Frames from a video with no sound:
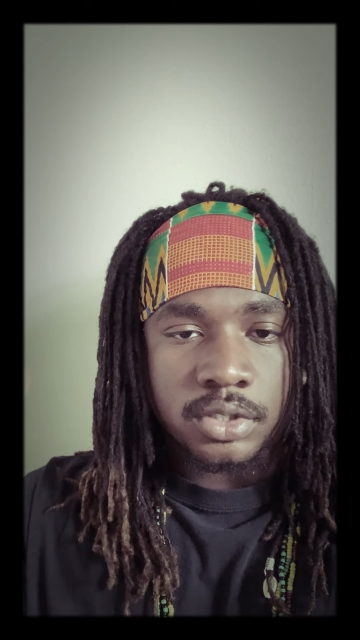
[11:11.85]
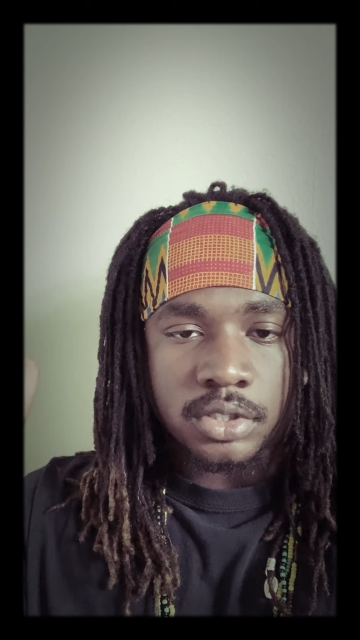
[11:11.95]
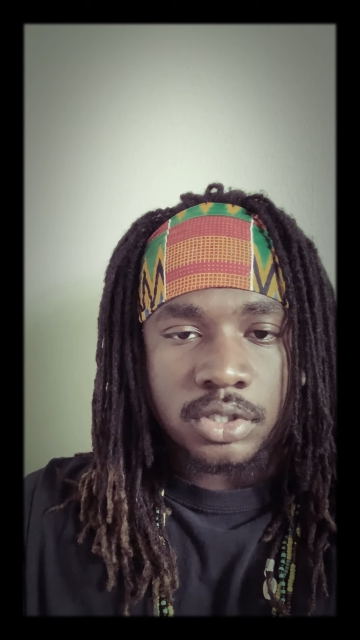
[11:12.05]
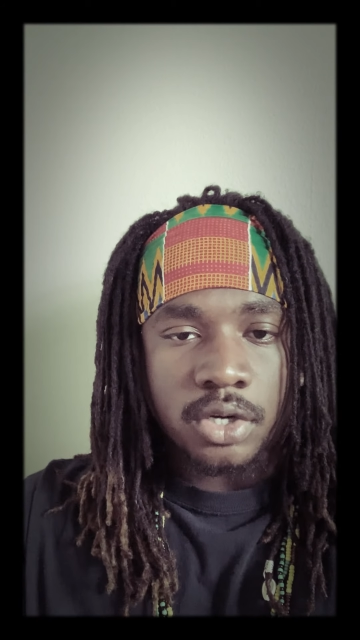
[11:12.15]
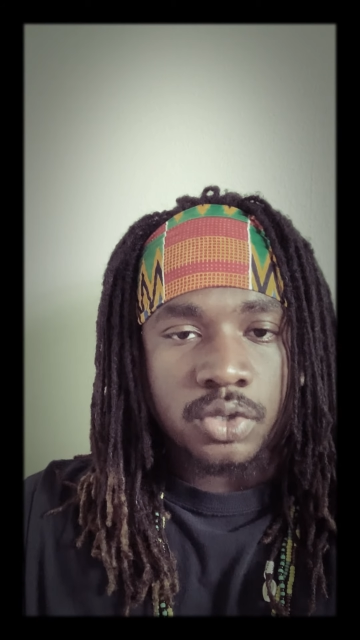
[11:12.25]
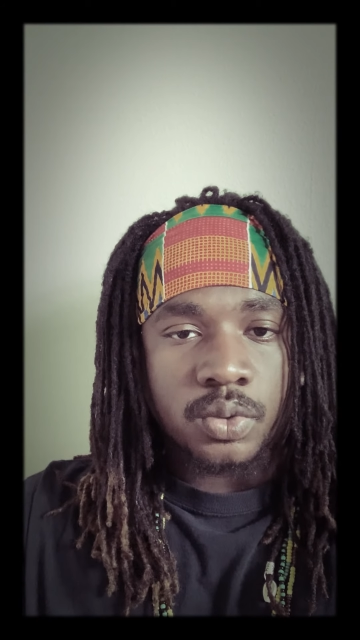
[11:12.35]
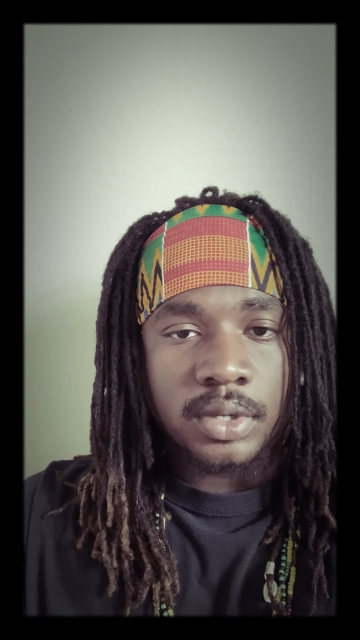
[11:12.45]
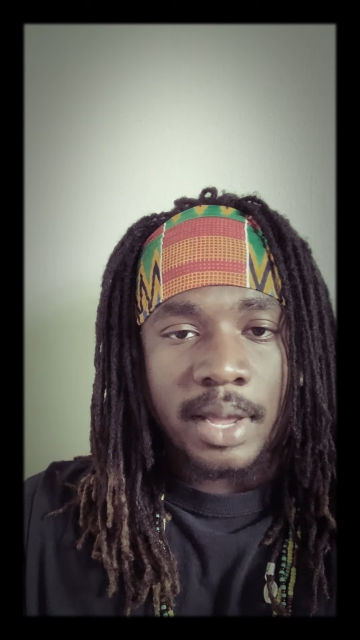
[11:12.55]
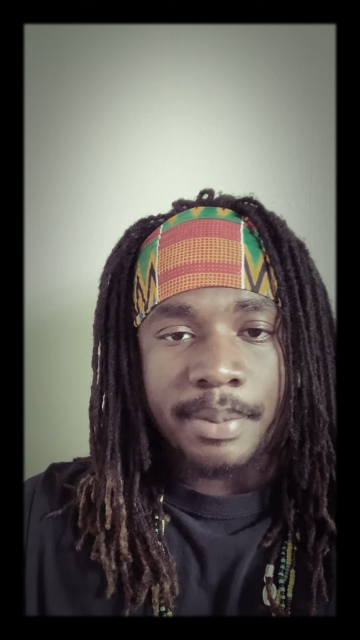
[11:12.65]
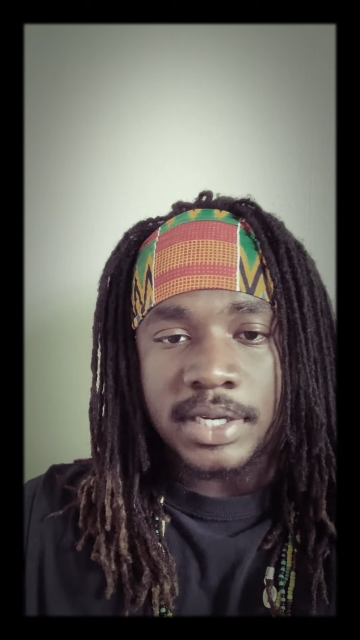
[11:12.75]
or to start
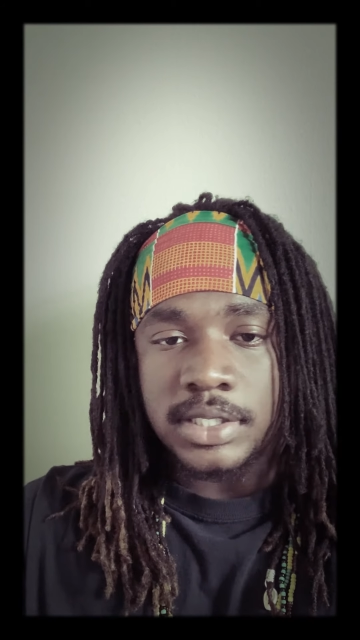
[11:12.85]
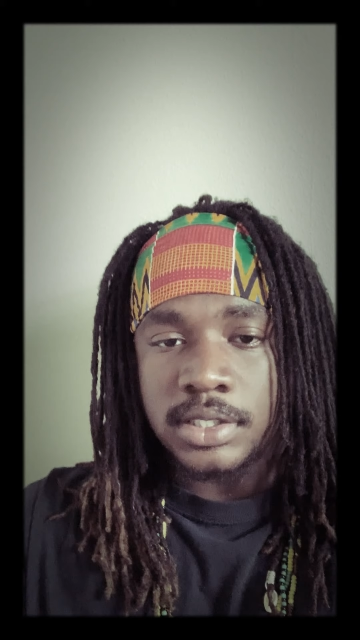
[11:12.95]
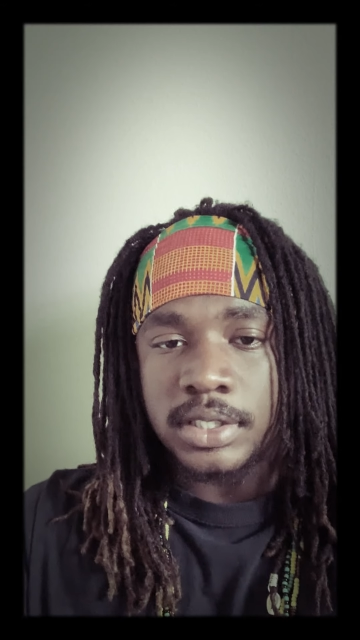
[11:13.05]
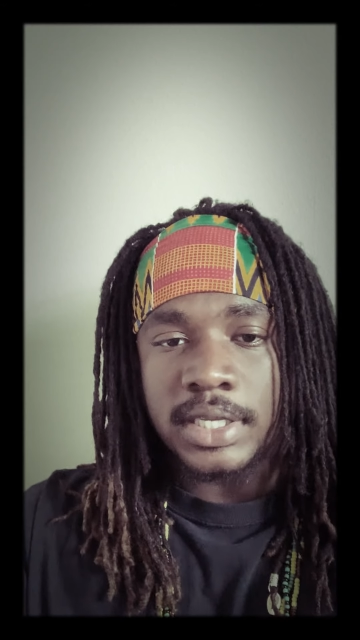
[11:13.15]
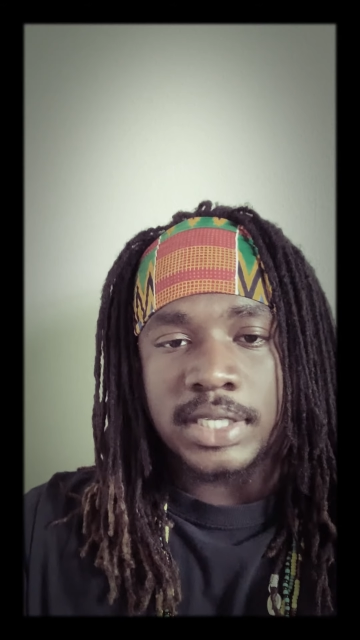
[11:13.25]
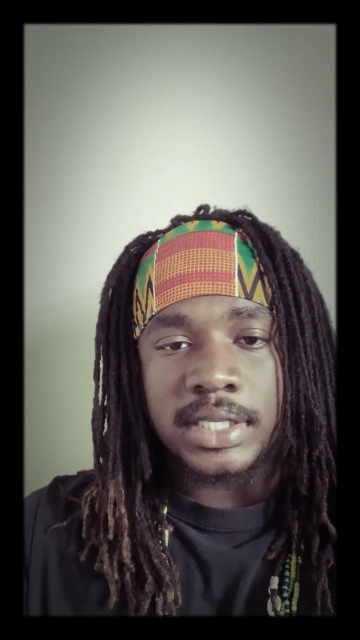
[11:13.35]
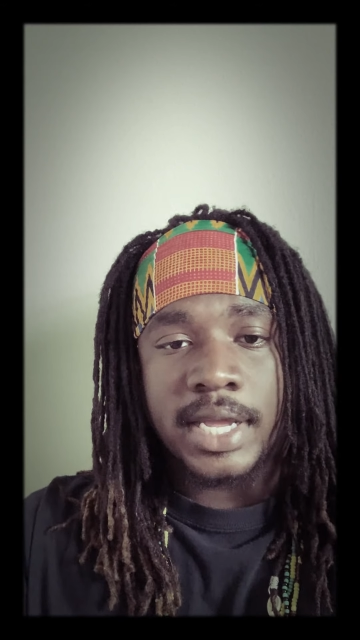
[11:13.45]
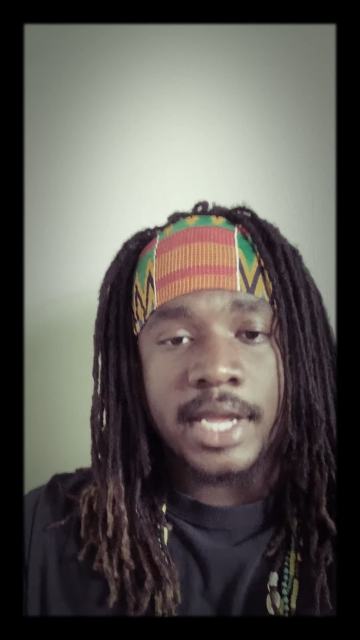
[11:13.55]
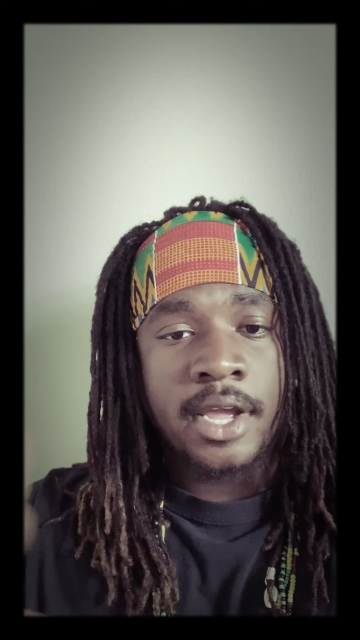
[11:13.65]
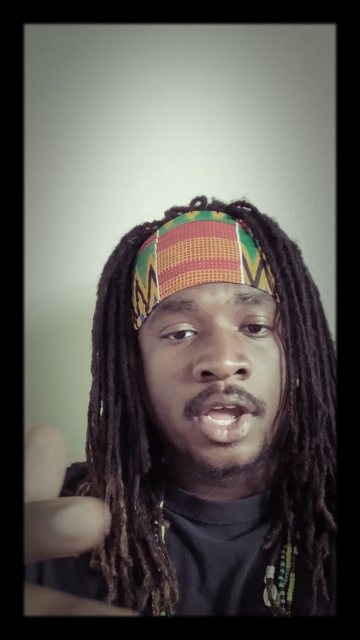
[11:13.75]
doing libations and things like
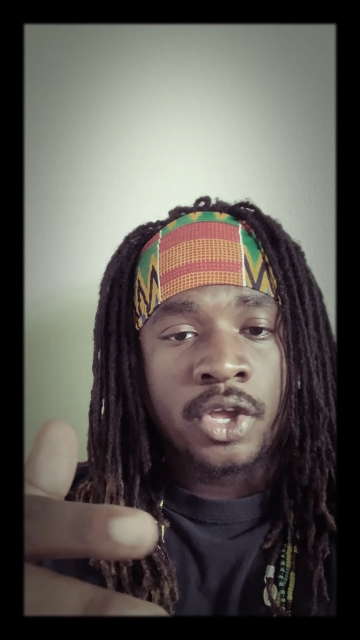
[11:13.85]
that,